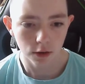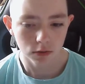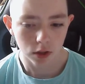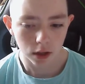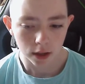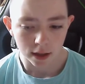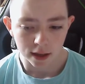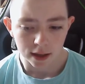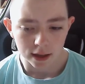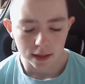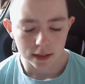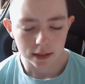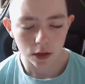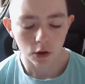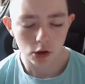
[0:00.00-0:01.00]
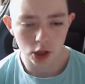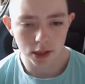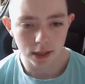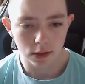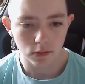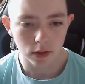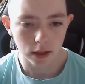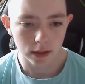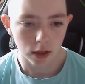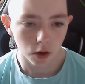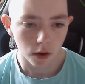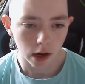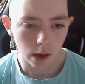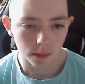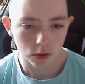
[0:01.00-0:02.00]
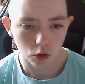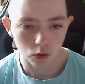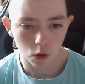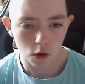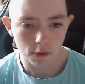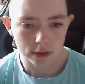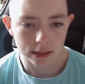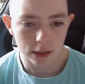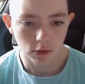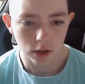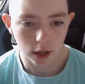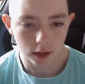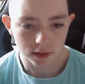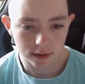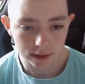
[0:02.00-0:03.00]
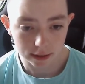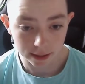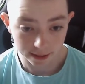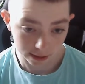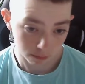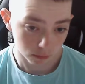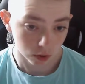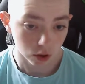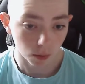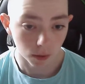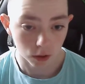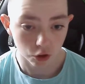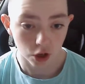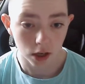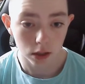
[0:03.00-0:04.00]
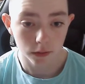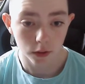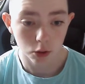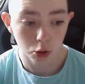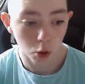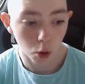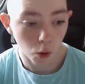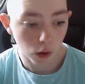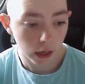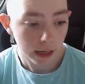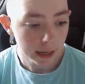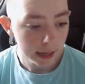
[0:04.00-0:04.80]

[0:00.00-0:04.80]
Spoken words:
It's another episode of Celtic Summer Transfer Talk.